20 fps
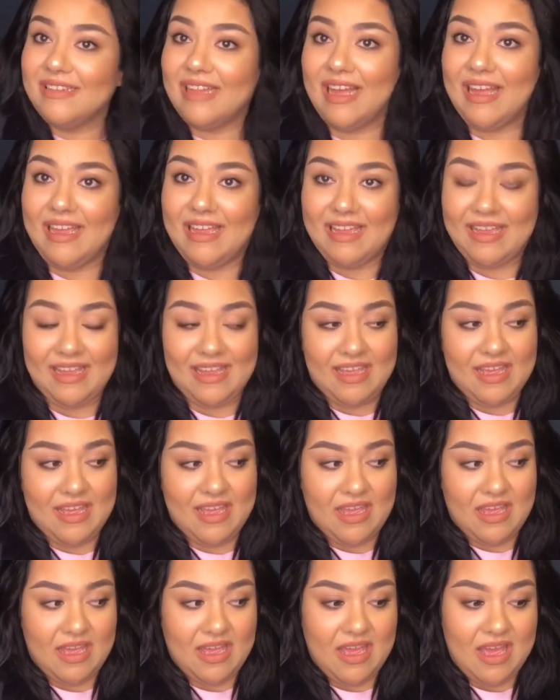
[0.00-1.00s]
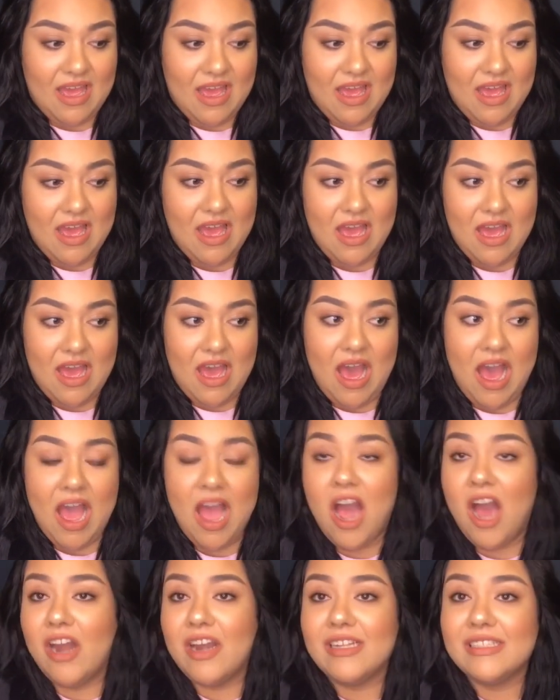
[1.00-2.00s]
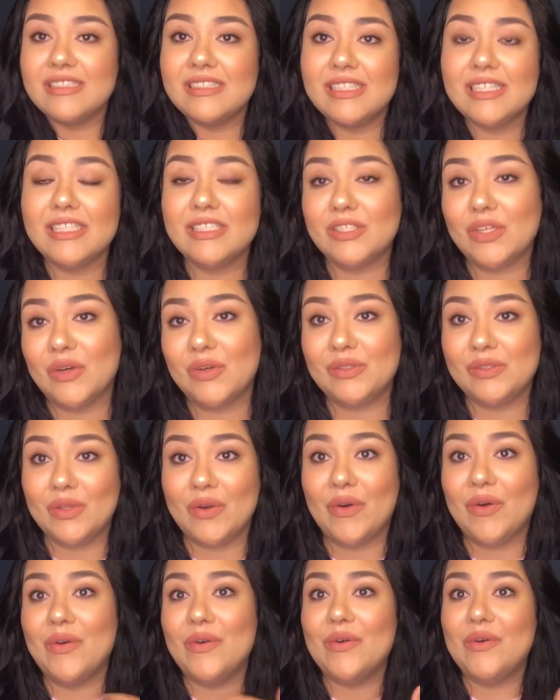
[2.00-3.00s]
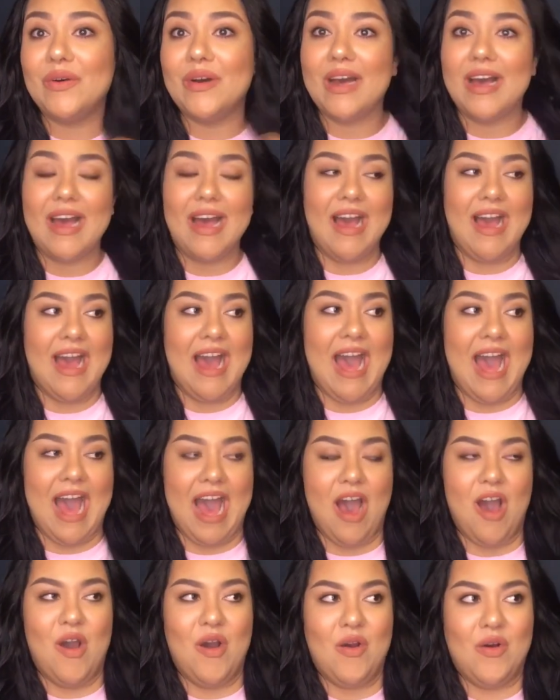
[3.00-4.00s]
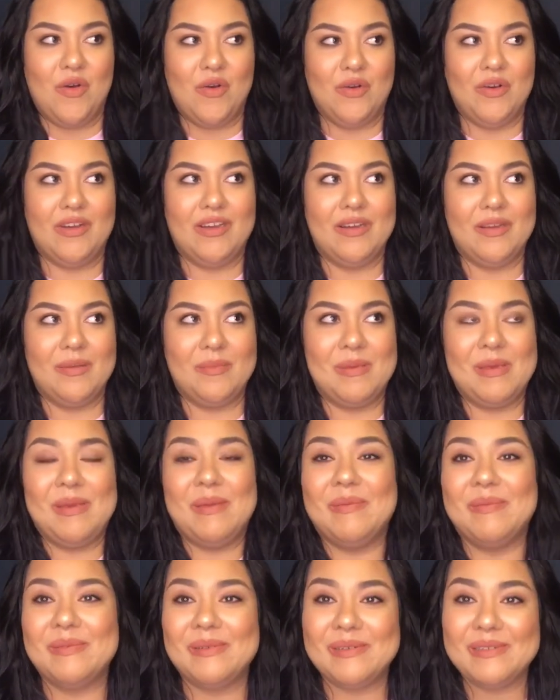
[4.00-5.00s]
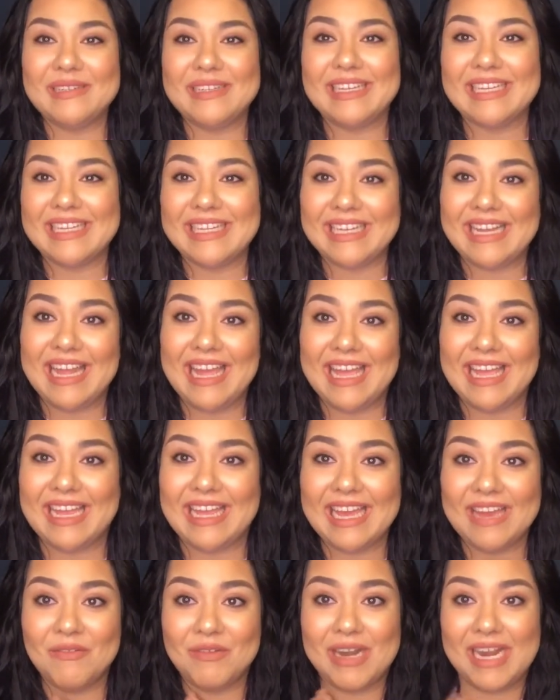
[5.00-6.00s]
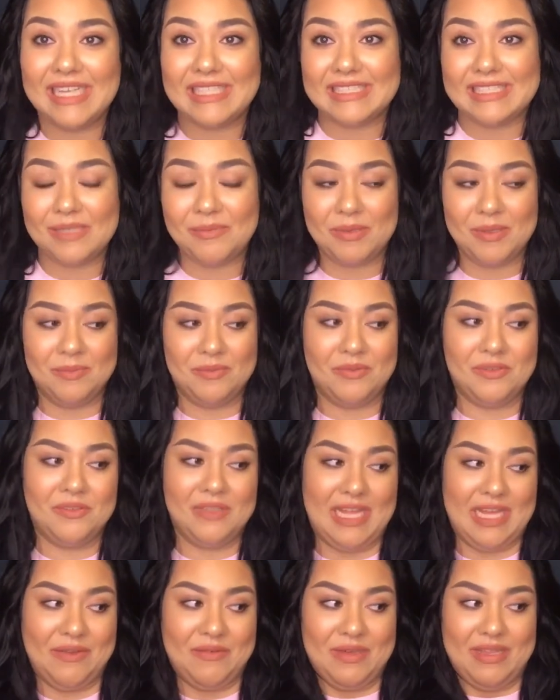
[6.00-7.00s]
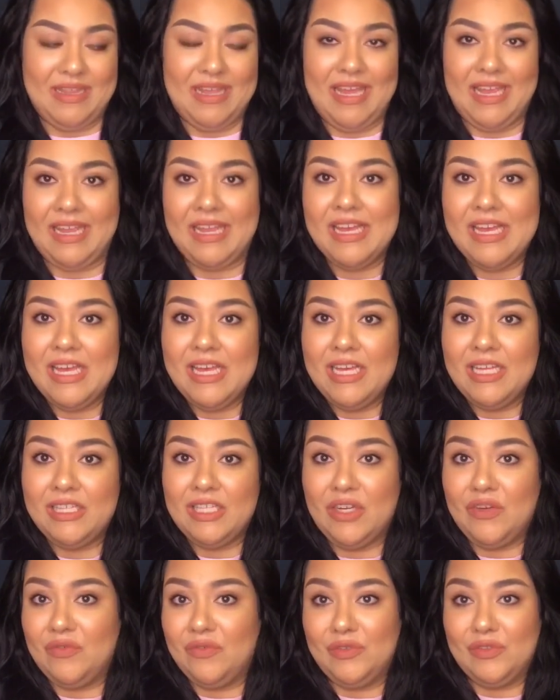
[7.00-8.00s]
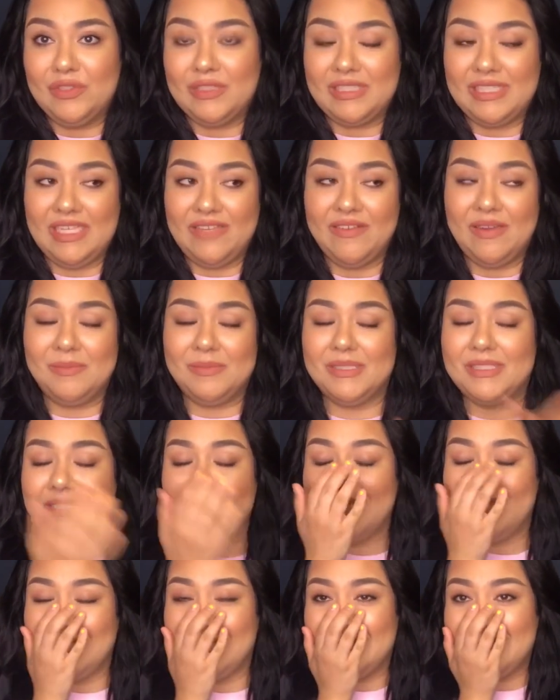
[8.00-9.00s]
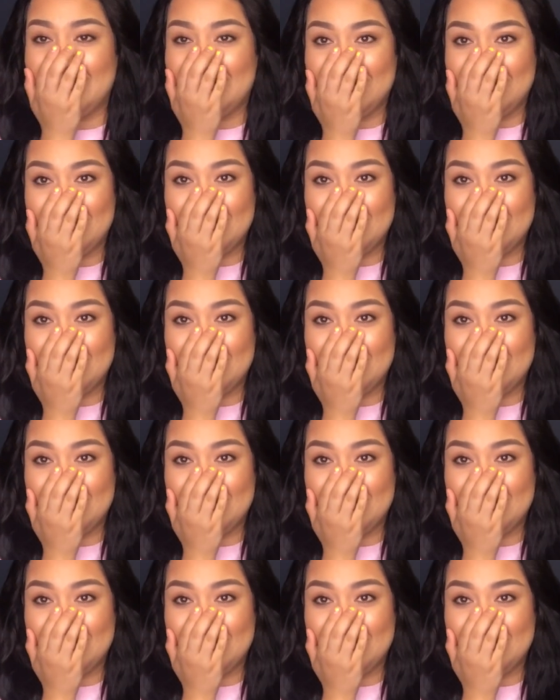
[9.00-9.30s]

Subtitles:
Like, I honestly don't know how people can, like, when I see people like with like their full sleeve, I'm just like,